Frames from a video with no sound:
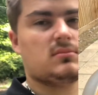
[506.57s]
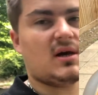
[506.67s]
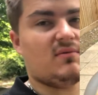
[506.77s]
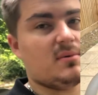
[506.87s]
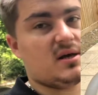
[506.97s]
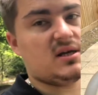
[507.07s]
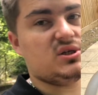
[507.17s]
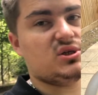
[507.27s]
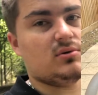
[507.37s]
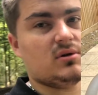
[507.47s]
gave it a bit of
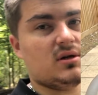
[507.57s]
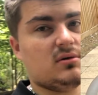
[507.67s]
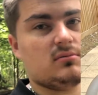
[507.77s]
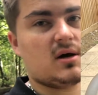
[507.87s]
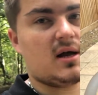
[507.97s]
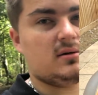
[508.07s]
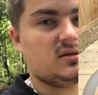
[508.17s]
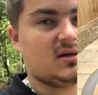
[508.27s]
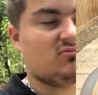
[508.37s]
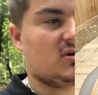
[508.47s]
heat shielding, and
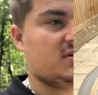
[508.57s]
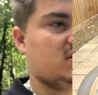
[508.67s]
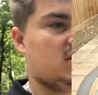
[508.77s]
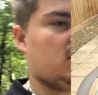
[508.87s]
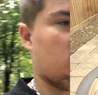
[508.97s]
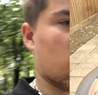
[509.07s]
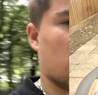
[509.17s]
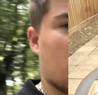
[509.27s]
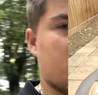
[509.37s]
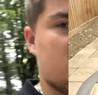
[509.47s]
it runs
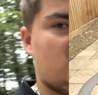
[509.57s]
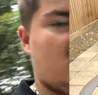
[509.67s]
right as